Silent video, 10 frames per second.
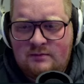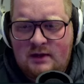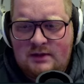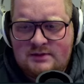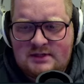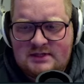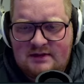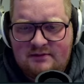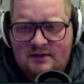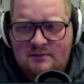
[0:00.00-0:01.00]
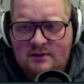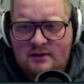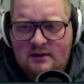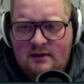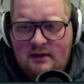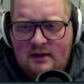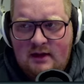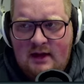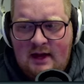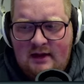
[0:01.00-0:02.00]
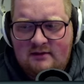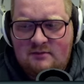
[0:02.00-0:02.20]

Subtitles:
not using devil anymore. Hanged